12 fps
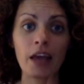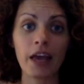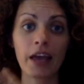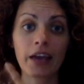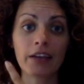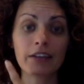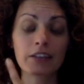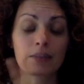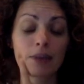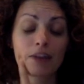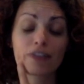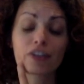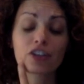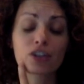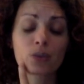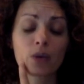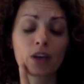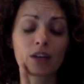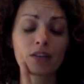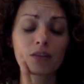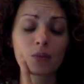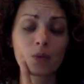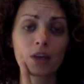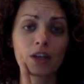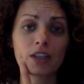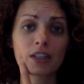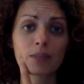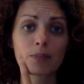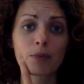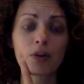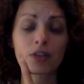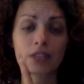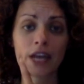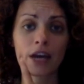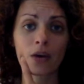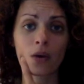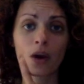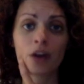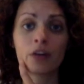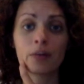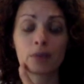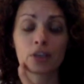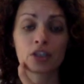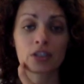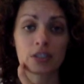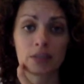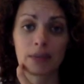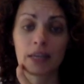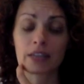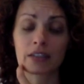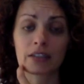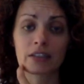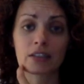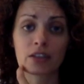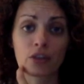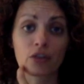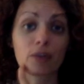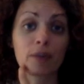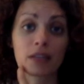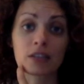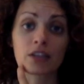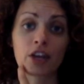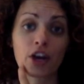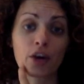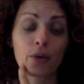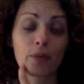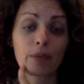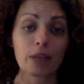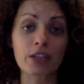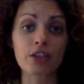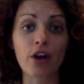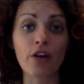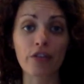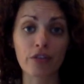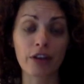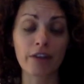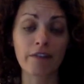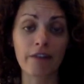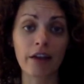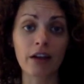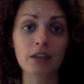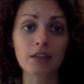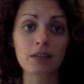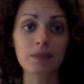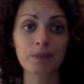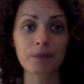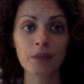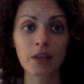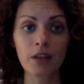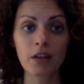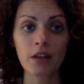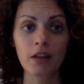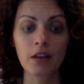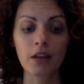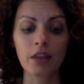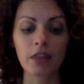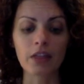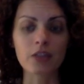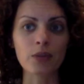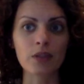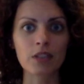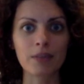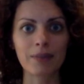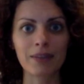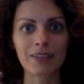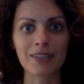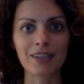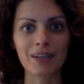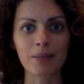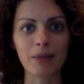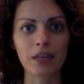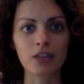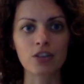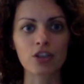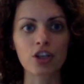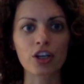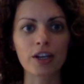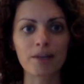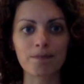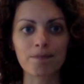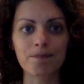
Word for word: and my first one was pulled out on an emergency basis three months ago because all three had failed. That's when the debilitating pain started.